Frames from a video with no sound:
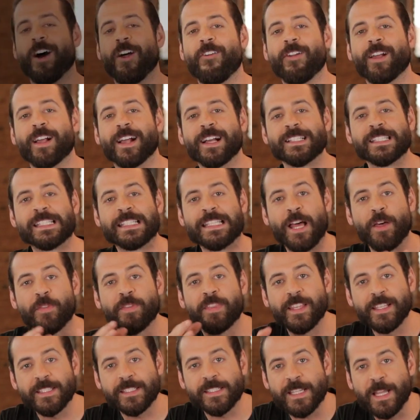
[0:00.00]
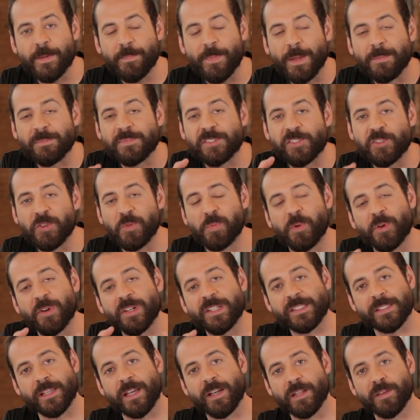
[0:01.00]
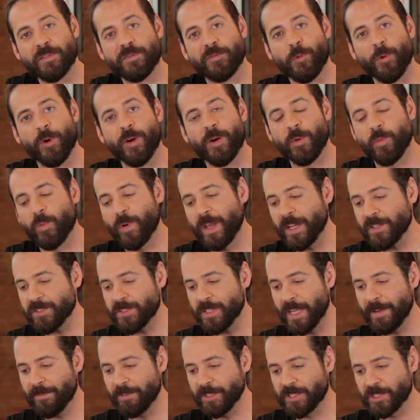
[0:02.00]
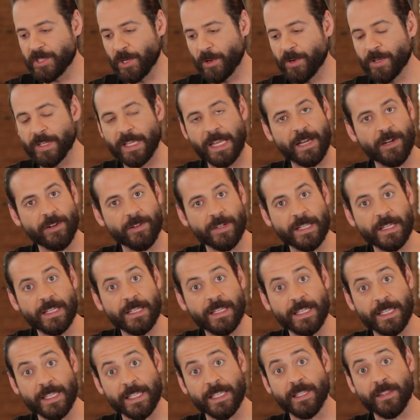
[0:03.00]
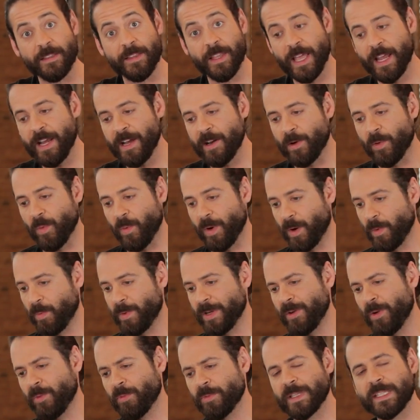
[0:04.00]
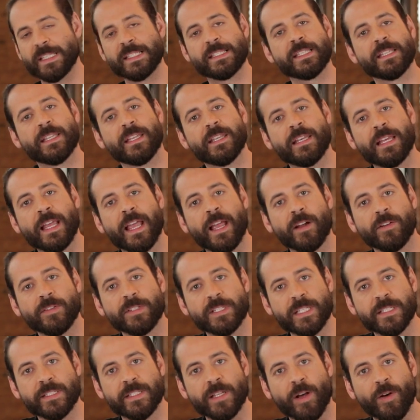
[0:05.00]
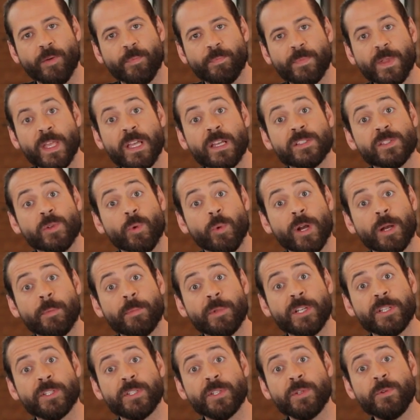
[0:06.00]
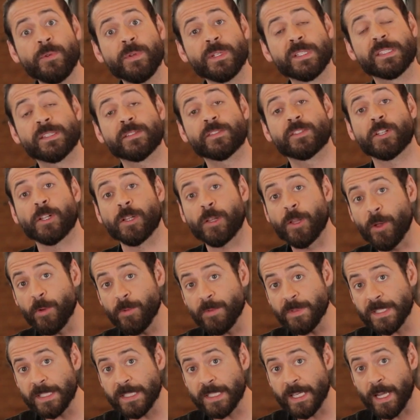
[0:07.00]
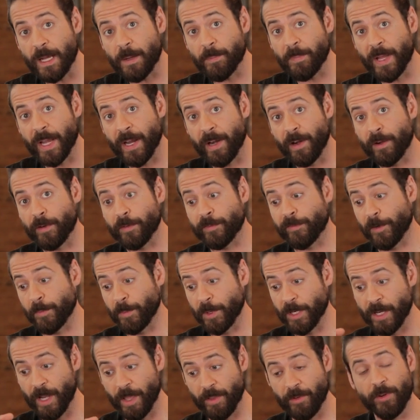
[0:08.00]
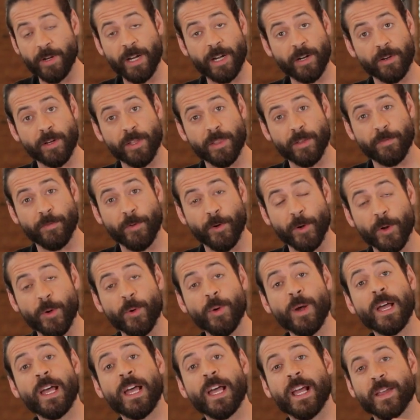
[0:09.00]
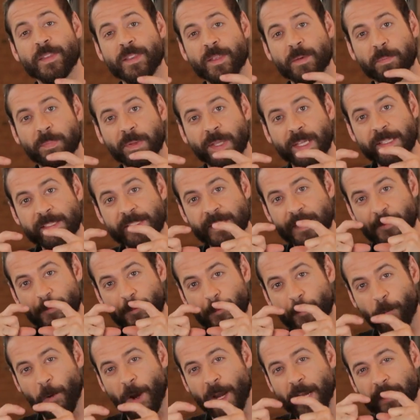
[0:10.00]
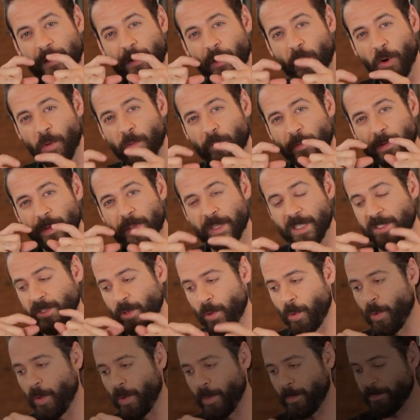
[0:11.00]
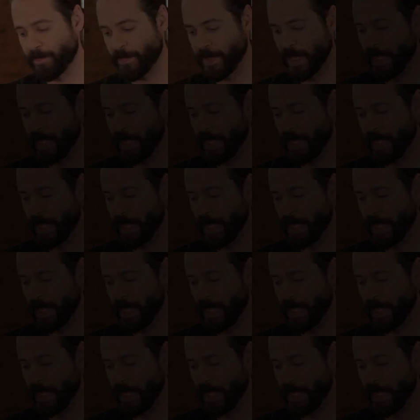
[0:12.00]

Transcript: All right guys, now this step I'm super excited for. We actually have a dark area in the hair where we don't really see any hair detail. So what I'm gonna do is clone stamp hair from another area of the photo and then place it right over this hole.